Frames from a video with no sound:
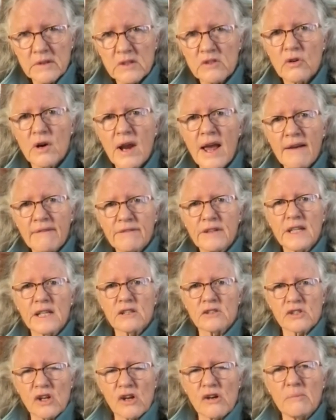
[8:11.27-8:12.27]
traveling
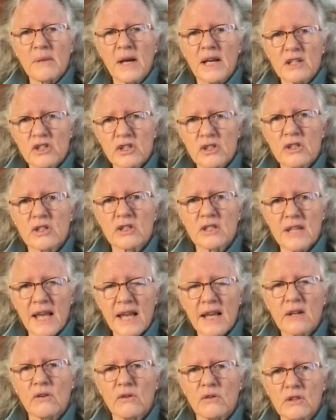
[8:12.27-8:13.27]
so much to
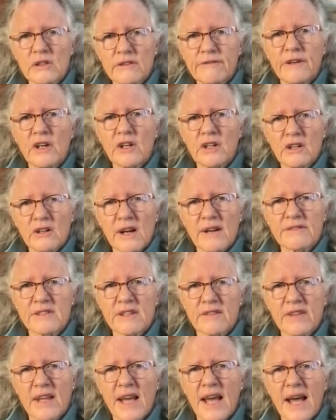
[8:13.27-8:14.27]
take all the photographs
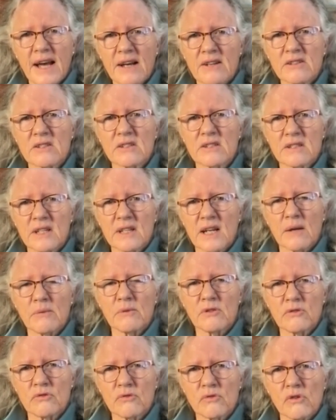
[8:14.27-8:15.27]
of the houses that I
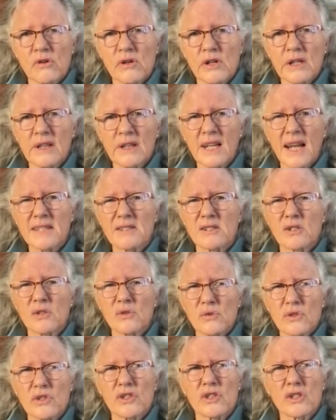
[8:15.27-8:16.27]
was drawing, that I
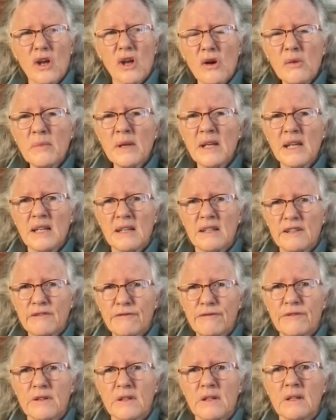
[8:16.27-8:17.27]
saw so many
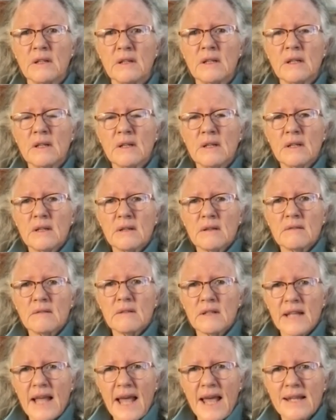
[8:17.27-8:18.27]
different
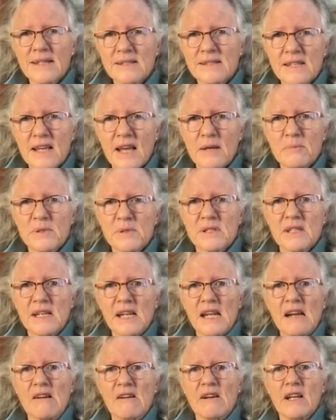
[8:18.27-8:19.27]
landscape
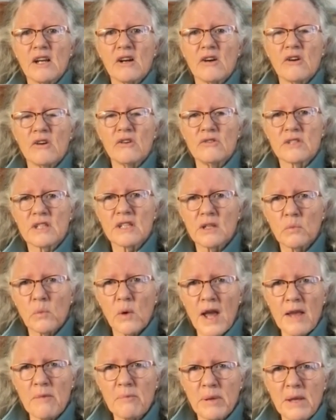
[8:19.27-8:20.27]
scenarios and the
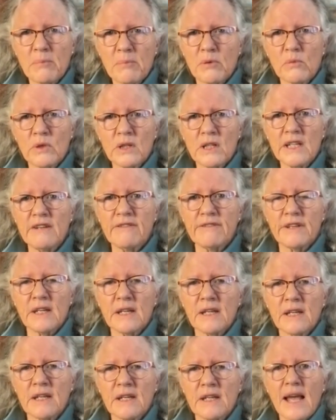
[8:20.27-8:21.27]
way people were
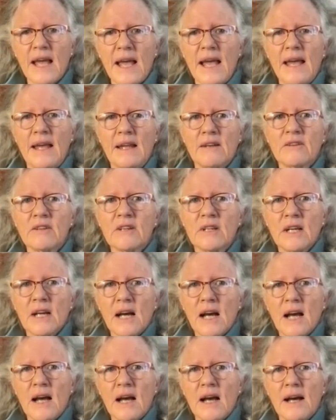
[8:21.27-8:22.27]
living. And
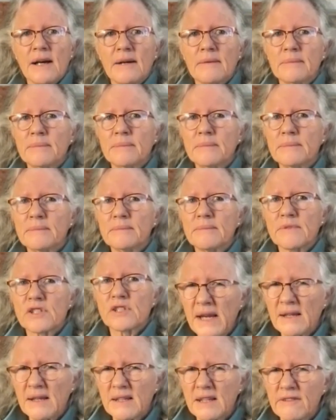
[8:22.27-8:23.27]

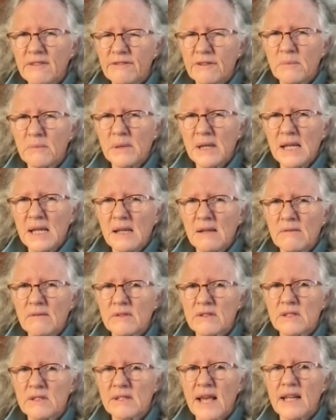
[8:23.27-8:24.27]
painting for me
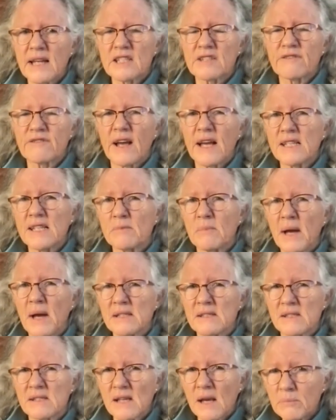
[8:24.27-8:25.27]
satisfies my
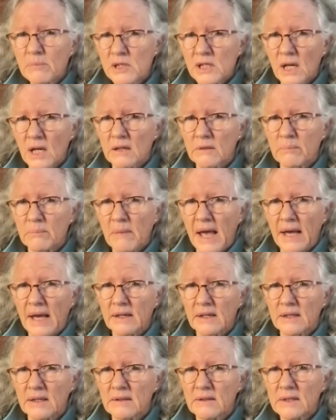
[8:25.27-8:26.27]
subject
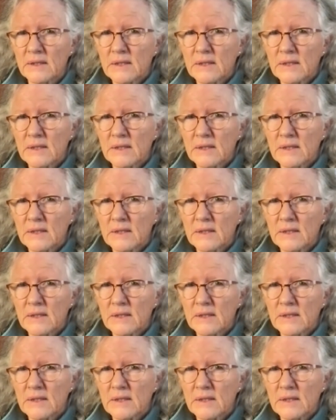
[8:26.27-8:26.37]
matter.